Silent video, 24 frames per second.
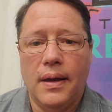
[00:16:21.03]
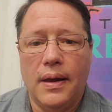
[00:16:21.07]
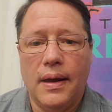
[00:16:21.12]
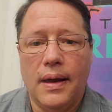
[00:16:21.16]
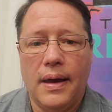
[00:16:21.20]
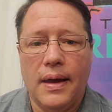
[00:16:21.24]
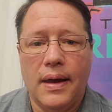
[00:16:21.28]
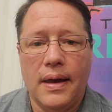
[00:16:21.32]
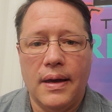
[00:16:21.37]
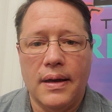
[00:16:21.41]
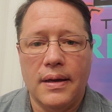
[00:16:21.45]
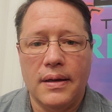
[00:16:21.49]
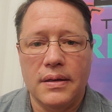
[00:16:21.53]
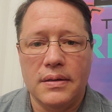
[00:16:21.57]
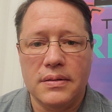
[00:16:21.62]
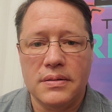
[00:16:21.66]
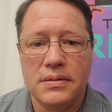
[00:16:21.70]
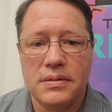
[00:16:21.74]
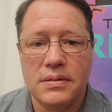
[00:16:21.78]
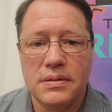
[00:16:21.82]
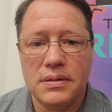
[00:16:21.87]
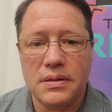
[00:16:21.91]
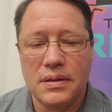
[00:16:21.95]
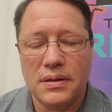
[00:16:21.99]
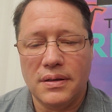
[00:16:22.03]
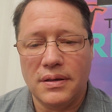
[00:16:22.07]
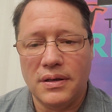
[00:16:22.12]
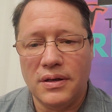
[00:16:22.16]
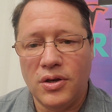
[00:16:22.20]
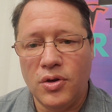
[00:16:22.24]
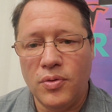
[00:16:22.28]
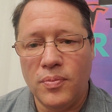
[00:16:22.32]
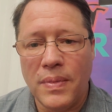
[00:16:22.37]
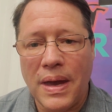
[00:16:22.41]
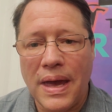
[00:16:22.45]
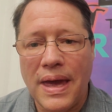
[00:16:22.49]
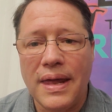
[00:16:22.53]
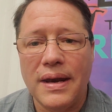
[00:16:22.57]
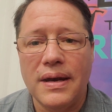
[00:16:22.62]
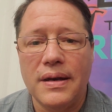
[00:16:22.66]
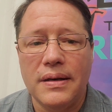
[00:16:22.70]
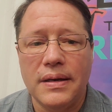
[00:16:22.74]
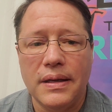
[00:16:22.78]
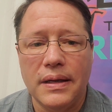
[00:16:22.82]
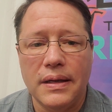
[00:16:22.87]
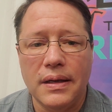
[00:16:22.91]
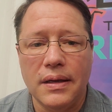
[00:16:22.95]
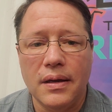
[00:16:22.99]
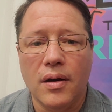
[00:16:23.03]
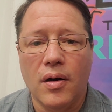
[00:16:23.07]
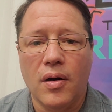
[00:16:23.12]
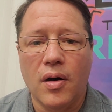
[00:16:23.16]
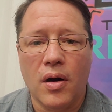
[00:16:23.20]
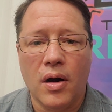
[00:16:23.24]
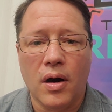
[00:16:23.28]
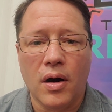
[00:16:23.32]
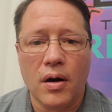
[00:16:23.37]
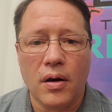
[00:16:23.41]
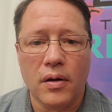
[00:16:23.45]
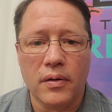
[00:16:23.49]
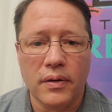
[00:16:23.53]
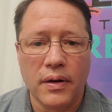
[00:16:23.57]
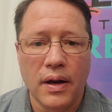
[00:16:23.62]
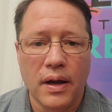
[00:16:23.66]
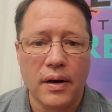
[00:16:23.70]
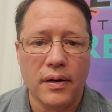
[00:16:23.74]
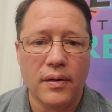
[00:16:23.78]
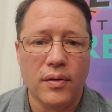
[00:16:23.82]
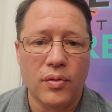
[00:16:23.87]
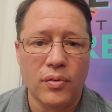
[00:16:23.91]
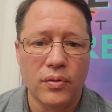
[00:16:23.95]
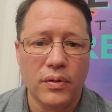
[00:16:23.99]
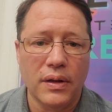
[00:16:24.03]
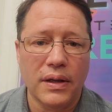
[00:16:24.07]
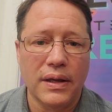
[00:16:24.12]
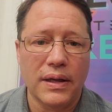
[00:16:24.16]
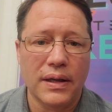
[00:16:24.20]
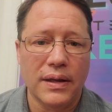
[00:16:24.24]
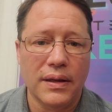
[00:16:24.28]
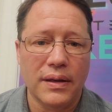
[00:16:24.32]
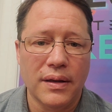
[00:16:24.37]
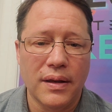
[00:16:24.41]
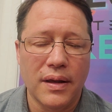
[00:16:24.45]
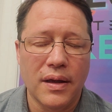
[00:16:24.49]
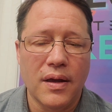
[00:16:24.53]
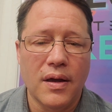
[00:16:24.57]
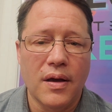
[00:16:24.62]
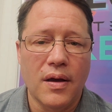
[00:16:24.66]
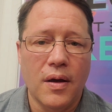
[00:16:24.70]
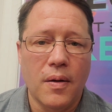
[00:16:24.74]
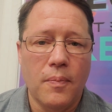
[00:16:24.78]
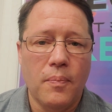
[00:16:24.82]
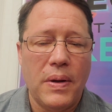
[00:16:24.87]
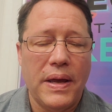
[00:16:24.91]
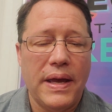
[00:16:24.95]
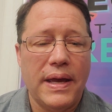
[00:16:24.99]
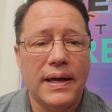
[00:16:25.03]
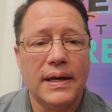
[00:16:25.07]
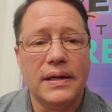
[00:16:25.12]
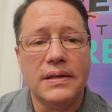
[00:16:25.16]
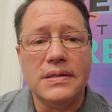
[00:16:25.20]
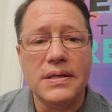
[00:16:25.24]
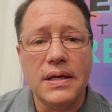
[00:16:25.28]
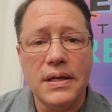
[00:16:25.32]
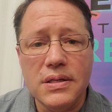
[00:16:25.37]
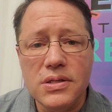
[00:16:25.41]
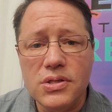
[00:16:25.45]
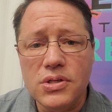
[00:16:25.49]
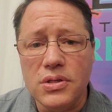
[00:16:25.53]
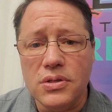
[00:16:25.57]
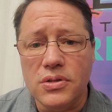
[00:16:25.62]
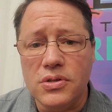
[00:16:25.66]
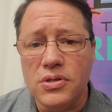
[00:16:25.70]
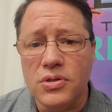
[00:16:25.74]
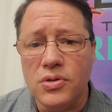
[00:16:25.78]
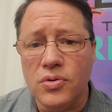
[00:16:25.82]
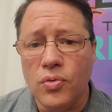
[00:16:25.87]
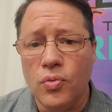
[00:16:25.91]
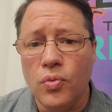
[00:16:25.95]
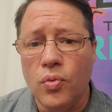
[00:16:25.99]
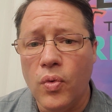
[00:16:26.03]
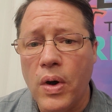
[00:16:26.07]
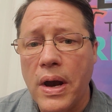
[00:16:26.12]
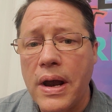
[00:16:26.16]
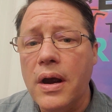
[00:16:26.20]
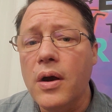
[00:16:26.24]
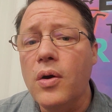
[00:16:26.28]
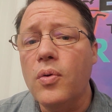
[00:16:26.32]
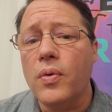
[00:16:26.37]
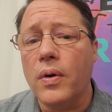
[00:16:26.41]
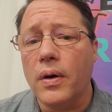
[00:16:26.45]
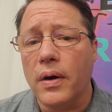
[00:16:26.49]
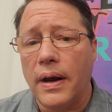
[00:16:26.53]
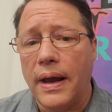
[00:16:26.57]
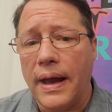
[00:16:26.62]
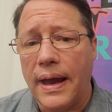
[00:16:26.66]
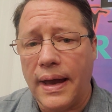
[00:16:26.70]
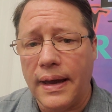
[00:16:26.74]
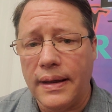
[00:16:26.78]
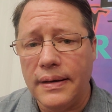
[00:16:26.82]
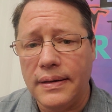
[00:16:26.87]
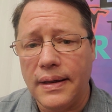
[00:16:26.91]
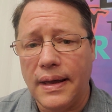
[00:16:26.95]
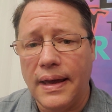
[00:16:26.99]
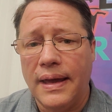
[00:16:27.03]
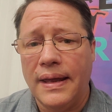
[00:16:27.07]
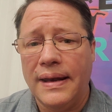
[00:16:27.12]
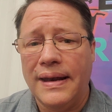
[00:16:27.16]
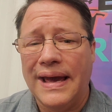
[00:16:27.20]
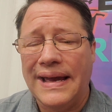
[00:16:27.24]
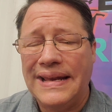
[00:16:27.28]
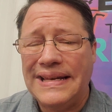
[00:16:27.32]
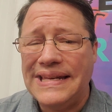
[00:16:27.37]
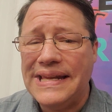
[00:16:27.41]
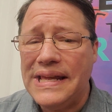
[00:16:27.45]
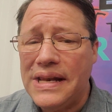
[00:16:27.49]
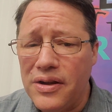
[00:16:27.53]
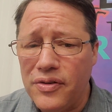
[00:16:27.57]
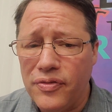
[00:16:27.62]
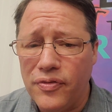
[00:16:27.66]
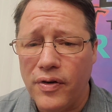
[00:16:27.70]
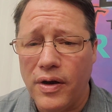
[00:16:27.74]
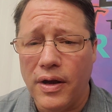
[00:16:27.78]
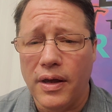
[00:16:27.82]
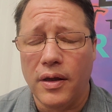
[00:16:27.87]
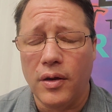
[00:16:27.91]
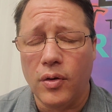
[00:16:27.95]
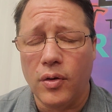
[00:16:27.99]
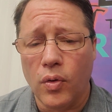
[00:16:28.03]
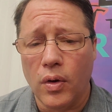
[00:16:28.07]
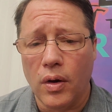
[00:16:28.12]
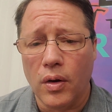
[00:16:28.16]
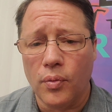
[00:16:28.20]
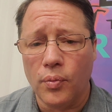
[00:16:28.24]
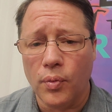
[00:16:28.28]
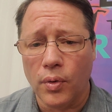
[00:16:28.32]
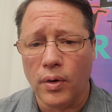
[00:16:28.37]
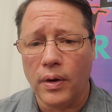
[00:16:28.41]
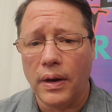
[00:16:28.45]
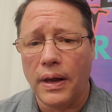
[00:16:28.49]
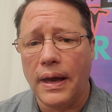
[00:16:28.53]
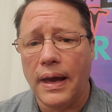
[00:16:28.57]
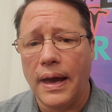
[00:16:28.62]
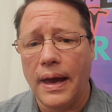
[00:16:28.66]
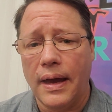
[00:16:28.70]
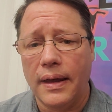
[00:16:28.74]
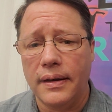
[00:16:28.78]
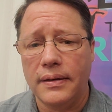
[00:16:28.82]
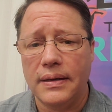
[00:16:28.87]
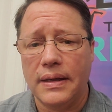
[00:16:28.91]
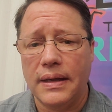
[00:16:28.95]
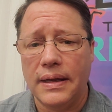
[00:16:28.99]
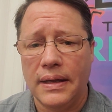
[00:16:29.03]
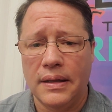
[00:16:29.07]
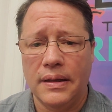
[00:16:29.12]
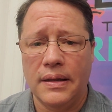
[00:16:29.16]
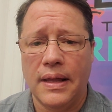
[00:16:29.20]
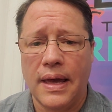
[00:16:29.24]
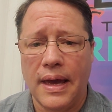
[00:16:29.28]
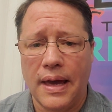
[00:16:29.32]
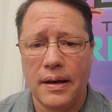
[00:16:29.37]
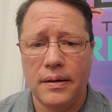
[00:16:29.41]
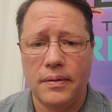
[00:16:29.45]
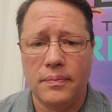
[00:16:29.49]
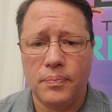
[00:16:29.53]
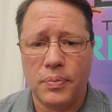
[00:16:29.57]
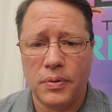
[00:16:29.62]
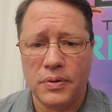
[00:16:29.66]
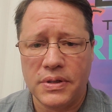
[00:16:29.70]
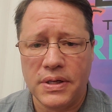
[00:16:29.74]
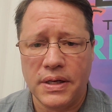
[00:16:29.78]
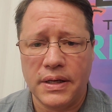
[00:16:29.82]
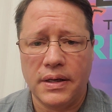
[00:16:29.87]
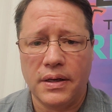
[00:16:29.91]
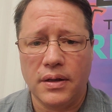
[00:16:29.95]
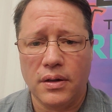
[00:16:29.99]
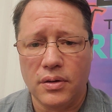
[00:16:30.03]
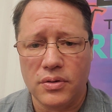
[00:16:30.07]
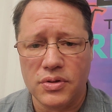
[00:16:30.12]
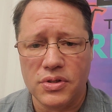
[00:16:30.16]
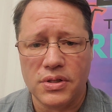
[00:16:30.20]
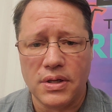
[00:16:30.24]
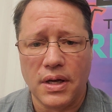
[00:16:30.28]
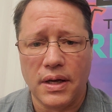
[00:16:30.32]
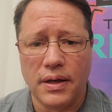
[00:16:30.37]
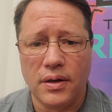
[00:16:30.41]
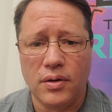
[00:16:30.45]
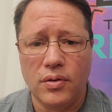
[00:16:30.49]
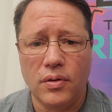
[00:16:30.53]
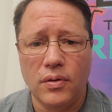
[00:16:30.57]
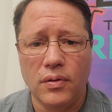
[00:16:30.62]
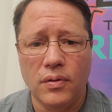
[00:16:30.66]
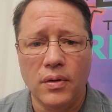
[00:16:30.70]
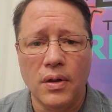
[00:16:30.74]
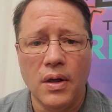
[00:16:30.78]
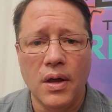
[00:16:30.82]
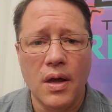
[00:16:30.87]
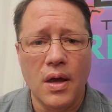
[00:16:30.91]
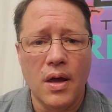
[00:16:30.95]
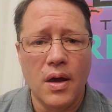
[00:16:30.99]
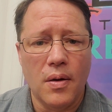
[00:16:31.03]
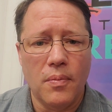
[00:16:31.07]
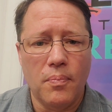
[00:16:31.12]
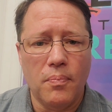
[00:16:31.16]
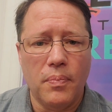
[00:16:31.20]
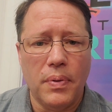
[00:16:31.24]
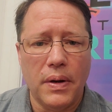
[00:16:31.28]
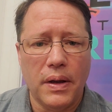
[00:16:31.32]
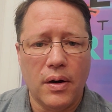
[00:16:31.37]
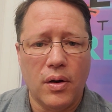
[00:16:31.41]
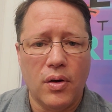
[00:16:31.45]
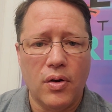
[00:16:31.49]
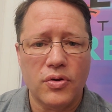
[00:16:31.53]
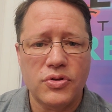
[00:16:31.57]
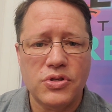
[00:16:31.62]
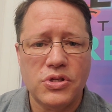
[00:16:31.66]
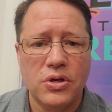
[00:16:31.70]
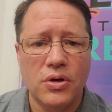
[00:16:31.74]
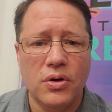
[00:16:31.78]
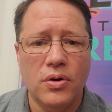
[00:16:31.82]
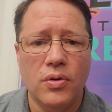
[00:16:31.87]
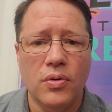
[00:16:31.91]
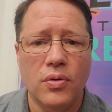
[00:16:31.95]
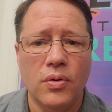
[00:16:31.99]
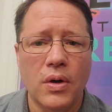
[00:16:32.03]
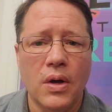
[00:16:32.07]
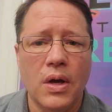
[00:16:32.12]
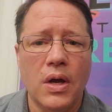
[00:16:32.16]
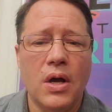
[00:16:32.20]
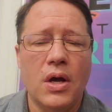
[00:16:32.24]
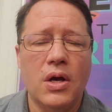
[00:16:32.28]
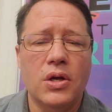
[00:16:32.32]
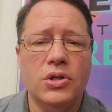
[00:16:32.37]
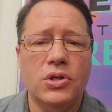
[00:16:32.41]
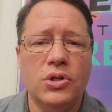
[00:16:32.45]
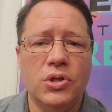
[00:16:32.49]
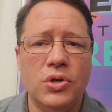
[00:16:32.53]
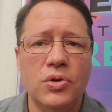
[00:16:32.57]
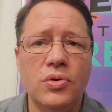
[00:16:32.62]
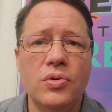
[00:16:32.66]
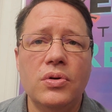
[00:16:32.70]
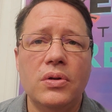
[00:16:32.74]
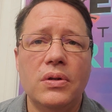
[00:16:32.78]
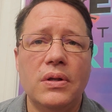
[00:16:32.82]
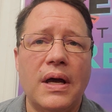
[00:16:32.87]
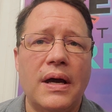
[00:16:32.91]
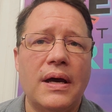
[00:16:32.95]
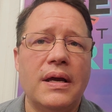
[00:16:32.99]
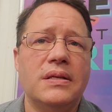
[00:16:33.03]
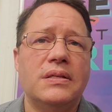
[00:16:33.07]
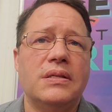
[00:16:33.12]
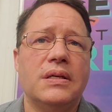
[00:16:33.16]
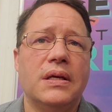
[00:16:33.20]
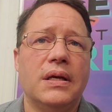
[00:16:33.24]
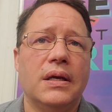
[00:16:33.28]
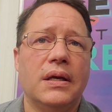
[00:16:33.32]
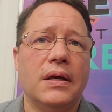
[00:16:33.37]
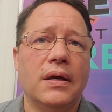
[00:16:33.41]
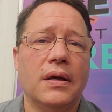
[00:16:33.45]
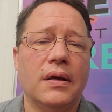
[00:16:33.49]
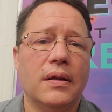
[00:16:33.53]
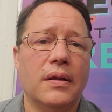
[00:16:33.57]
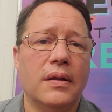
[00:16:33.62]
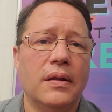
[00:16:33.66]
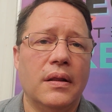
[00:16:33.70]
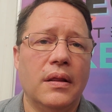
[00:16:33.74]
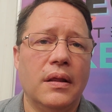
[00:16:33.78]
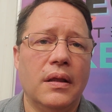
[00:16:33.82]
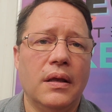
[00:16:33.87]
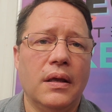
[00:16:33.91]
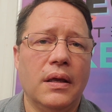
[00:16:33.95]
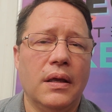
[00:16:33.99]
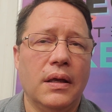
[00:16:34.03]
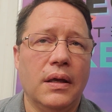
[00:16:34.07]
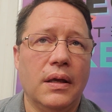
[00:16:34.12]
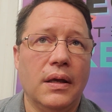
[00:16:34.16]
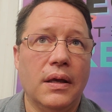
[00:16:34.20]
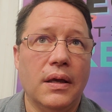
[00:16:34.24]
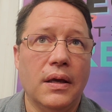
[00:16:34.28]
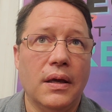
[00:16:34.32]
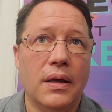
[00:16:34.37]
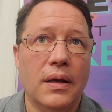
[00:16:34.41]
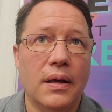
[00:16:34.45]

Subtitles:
as humanity, are not only paying attention to where we're at and identifying where we're at in that particular cycle, but also utilizing the